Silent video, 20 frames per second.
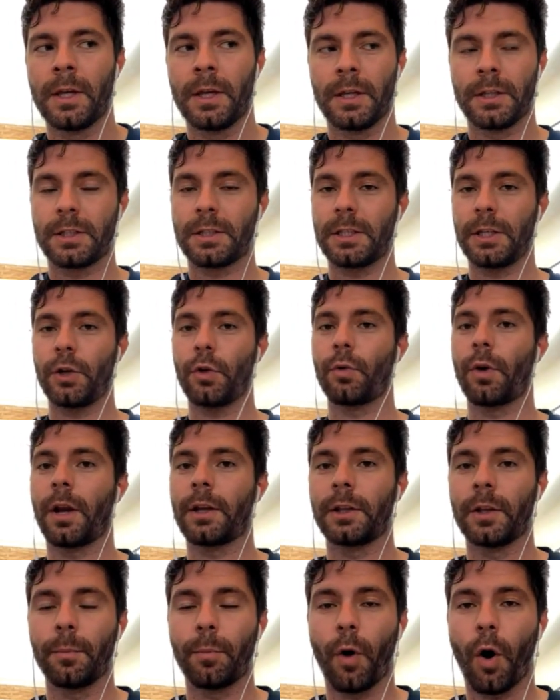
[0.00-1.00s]
Steele
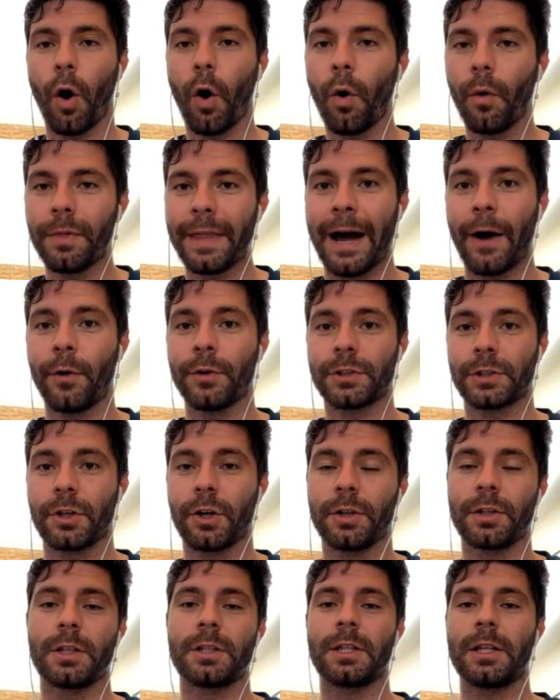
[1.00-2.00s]
running the ball, that was
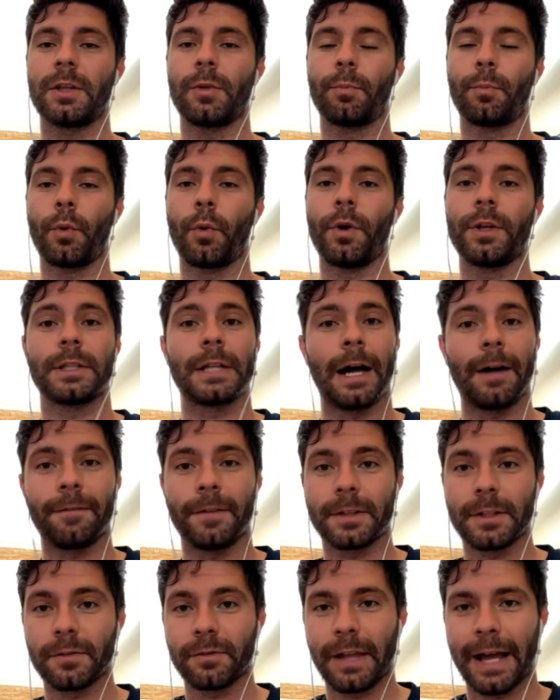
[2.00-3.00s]
good to see the Bruins'
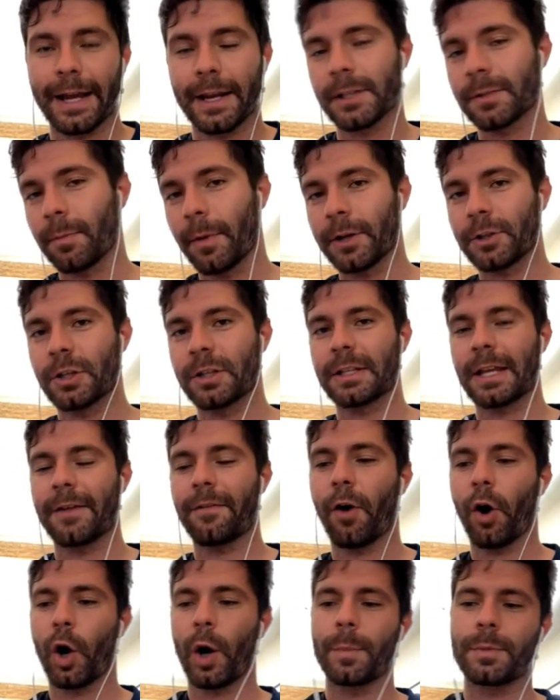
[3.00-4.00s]
offensive line. As much as I've
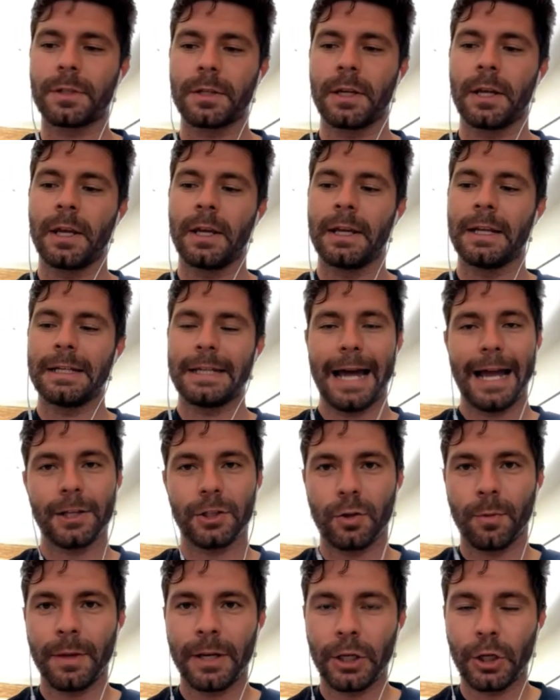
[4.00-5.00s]
harped not
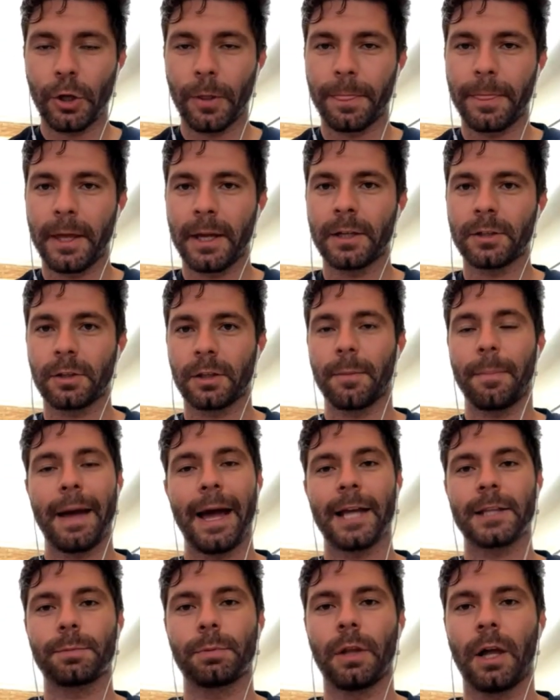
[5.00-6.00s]
too many good things on the
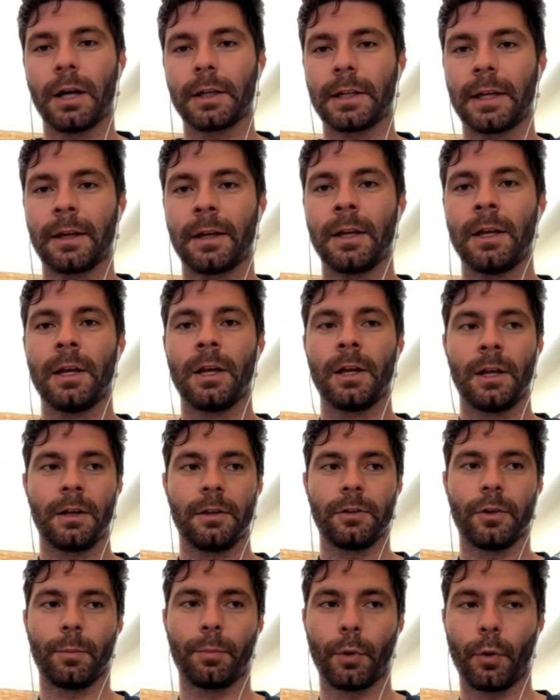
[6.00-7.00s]
pass blocking,
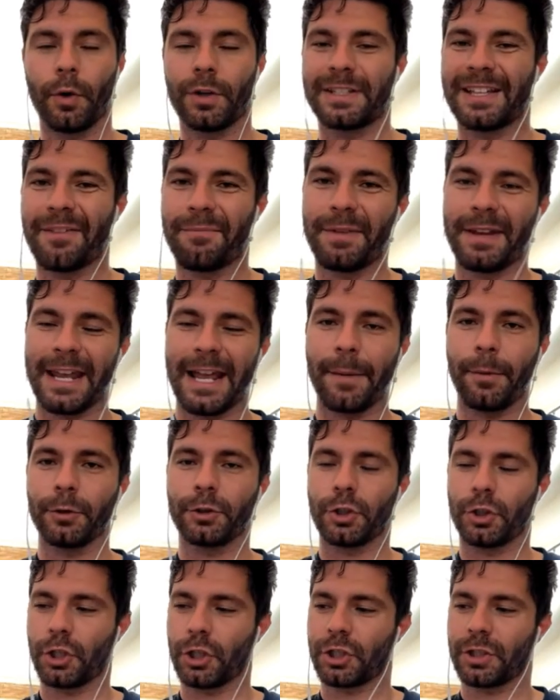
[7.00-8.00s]
the Bruins have been able
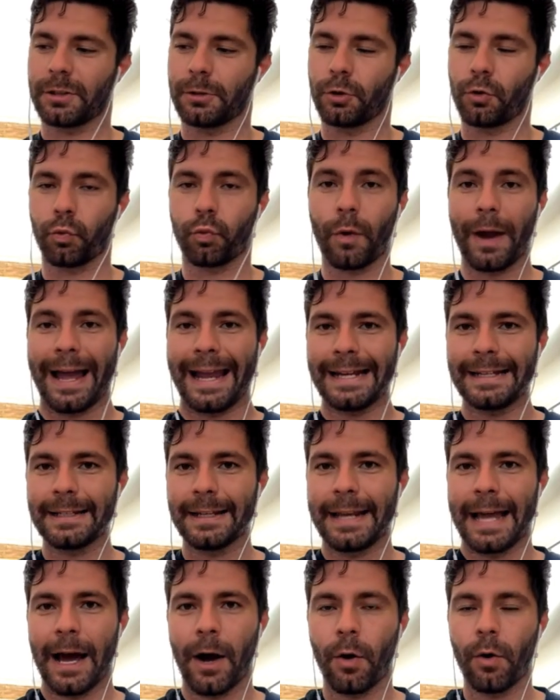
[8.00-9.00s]
to just grind
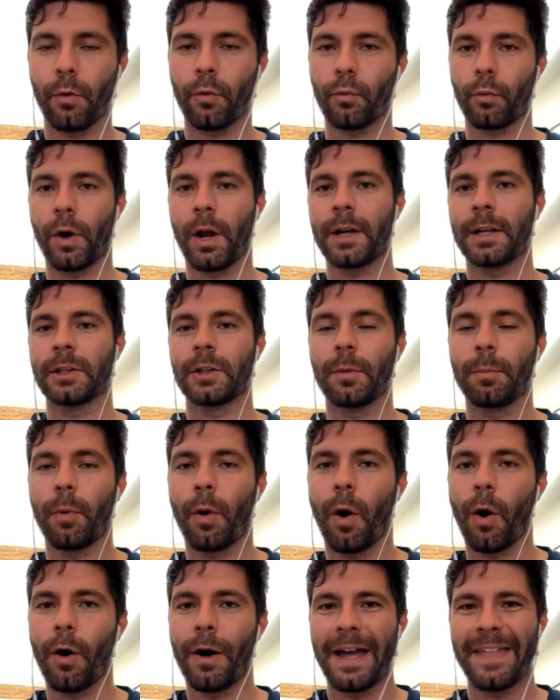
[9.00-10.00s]
it out running the
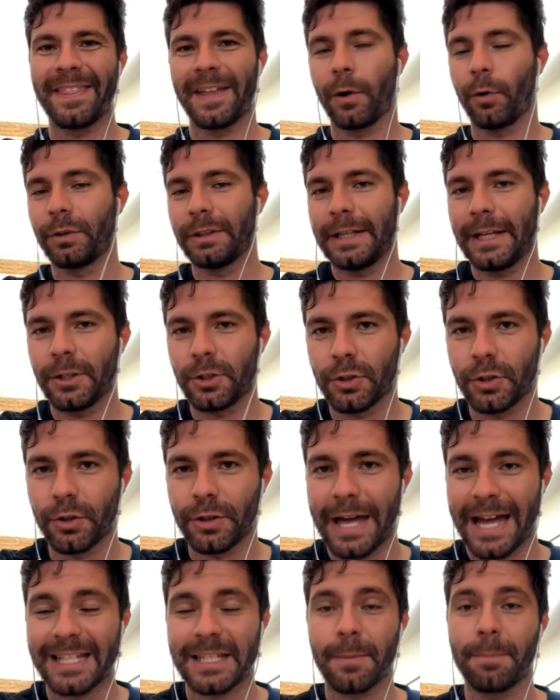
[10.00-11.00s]
ball, and they will need to do
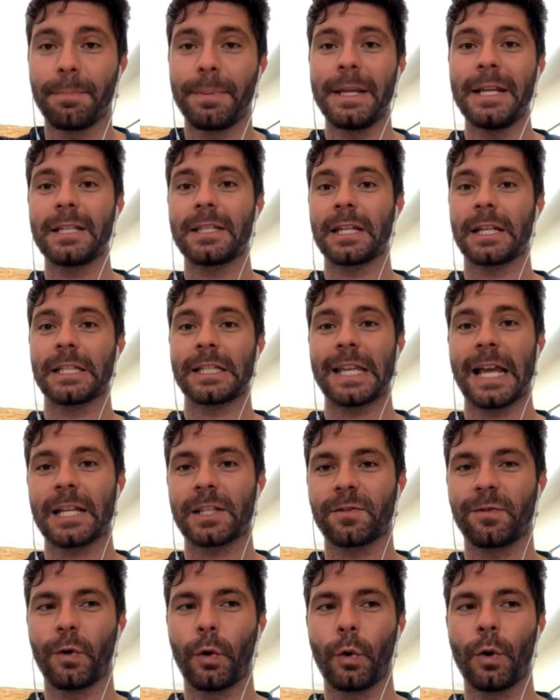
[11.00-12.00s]
that to be
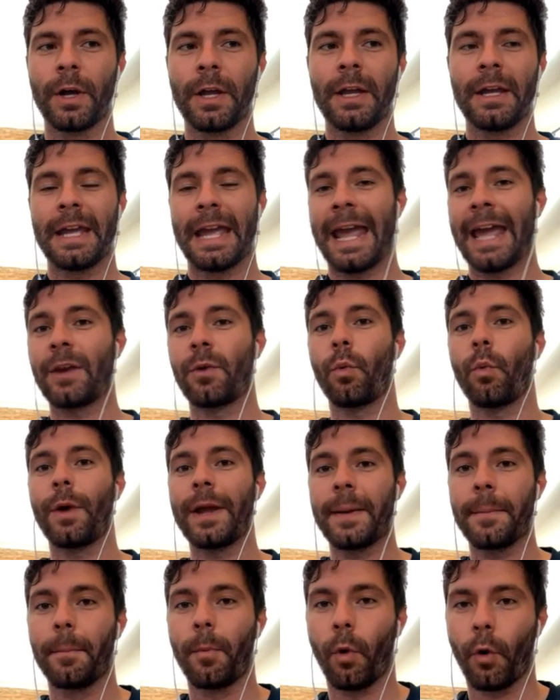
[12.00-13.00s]
successful and
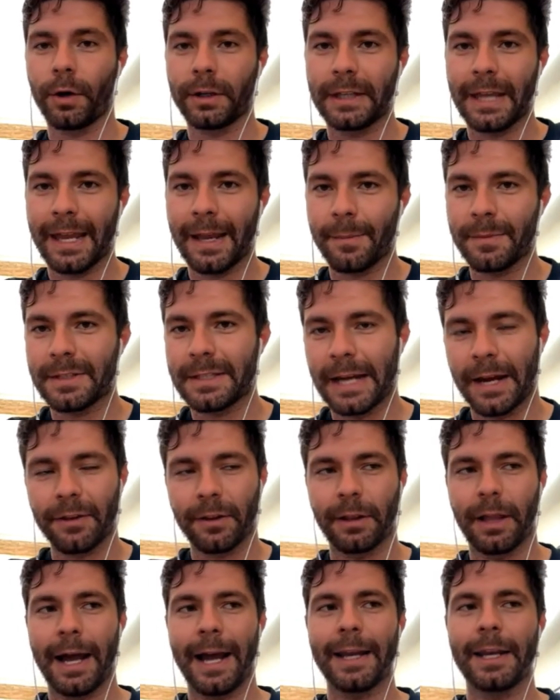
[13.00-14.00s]
win more games down the
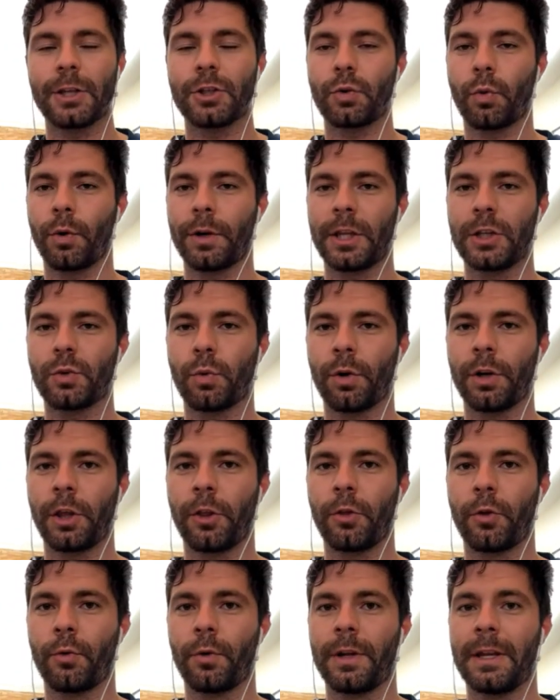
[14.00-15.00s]
line in
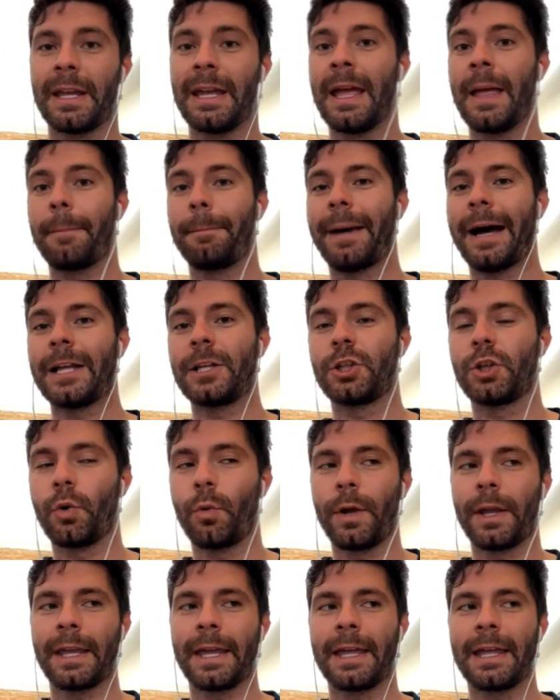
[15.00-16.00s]
2023 by
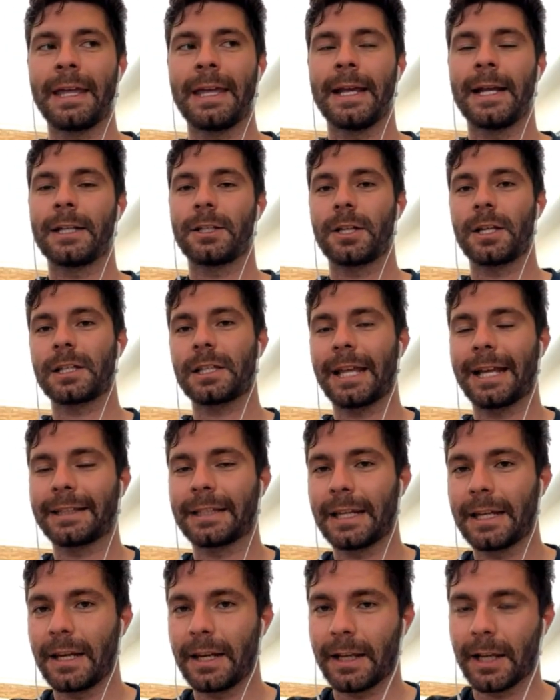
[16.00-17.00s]
doing it just like
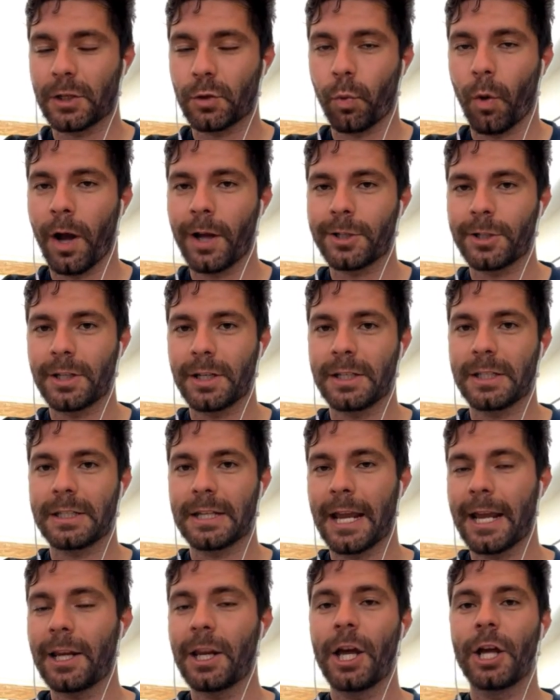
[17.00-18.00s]
they did against Washington
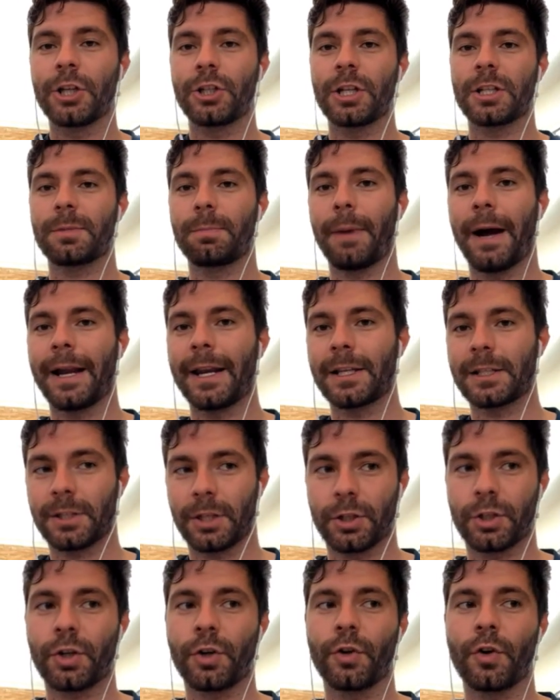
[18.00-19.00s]
State, just minus
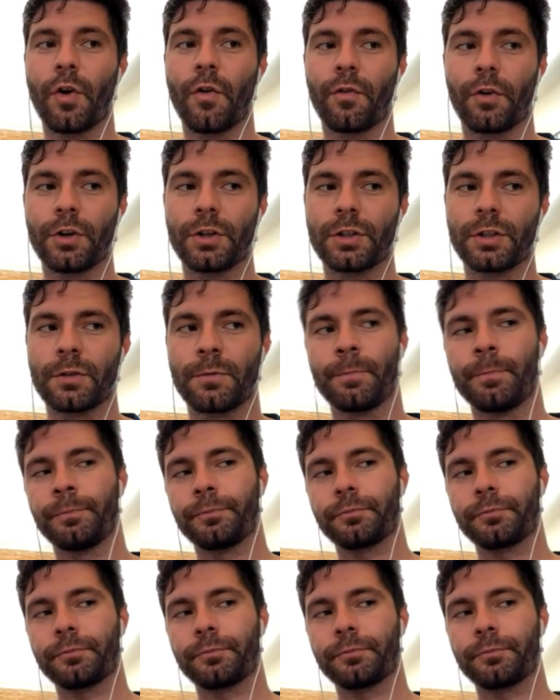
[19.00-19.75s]
the turnovers.